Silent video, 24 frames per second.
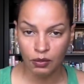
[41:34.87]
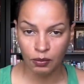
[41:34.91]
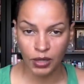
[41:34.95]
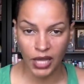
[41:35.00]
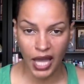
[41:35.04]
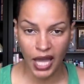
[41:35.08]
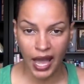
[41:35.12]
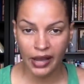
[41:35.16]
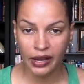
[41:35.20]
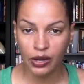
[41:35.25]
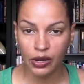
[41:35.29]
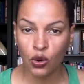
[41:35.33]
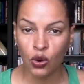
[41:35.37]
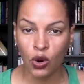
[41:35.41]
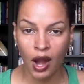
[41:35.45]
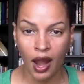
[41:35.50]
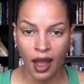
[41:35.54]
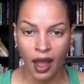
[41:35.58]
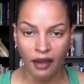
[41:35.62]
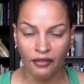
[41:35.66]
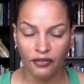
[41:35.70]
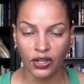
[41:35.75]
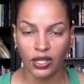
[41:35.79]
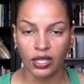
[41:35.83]
black or
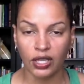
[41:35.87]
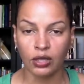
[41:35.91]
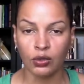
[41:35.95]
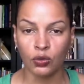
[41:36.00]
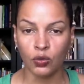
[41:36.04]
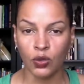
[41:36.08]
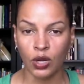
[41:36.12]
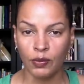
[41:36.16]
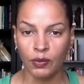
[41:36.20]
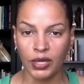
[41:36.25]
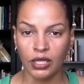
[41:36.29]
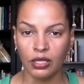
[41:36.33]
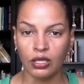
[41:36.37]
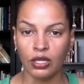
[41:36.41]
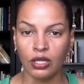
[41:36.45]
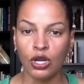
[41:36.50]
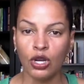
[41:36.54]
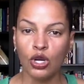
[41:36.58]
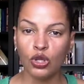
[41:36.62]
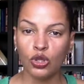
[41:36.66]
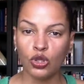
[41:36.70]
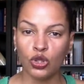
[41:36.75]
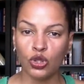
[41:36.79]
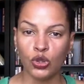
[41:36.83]
African women
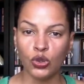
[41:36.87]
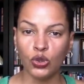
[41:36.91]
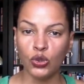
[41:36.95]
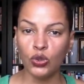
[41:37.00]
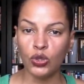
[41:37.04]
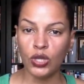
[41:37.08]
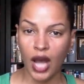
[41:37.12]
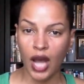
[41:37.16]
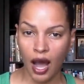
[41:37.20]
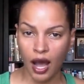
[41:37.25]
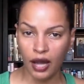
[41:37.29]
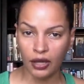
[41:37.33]
to